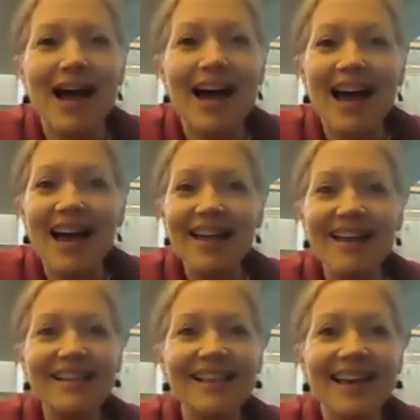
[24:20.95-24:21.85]

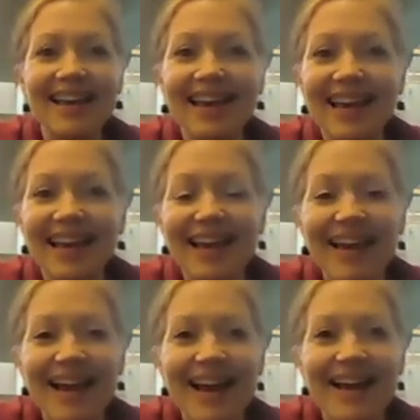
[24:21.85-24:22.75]
I
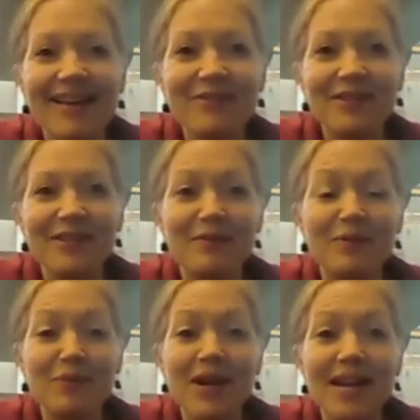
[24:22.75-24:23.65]

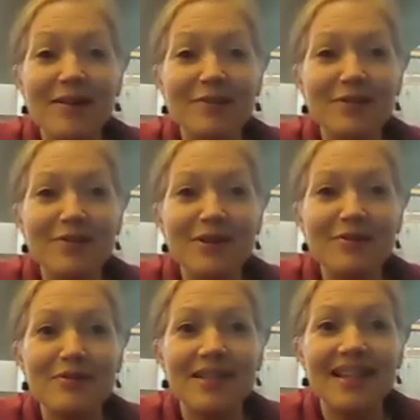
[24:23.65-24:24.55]
discovered Breakout
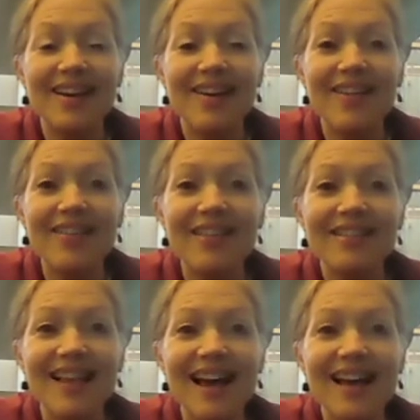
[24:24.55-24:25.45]
Studios and like all of these
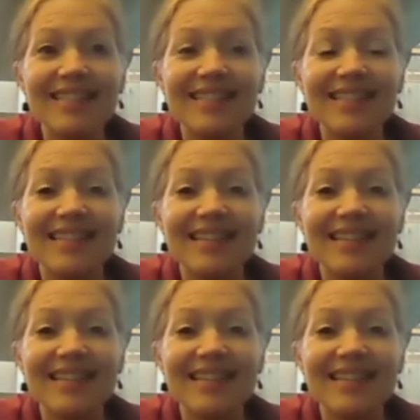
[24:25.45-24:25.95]
classes,